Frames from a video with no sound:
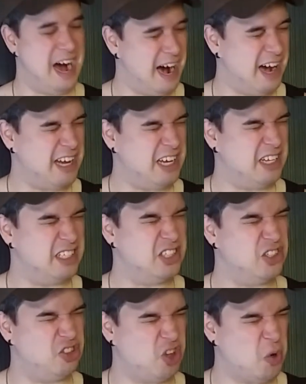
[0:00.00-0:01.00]

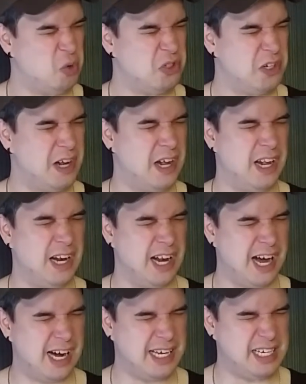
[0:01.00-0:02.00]
I don't
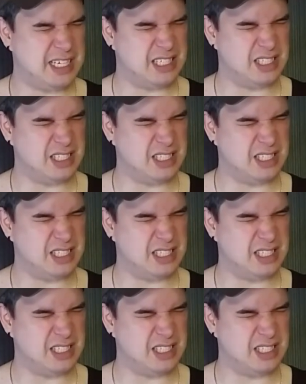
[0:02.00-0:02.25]
like